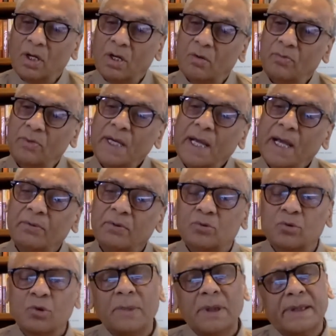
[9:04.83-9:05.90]
we have
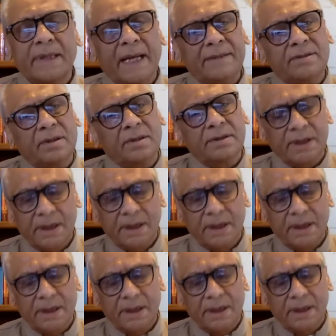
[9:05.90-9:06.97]
so much tensions in
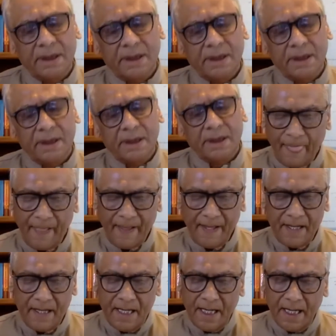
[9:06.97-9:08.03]
our life,
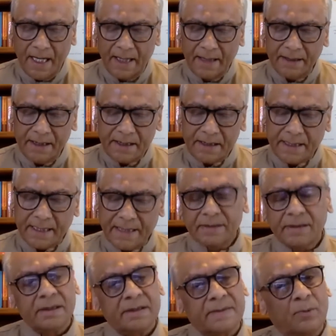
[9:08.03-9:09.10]
and these
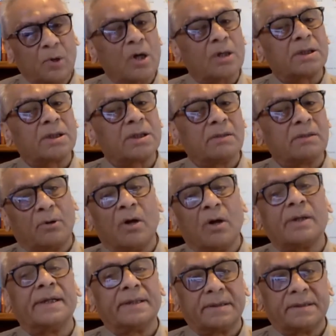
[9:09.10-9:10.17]
tensions blocks our
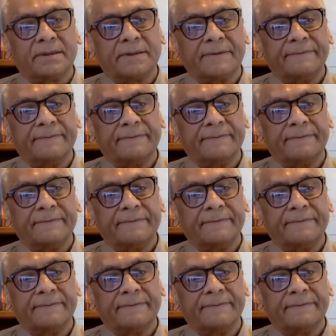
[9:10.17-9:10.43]
progress.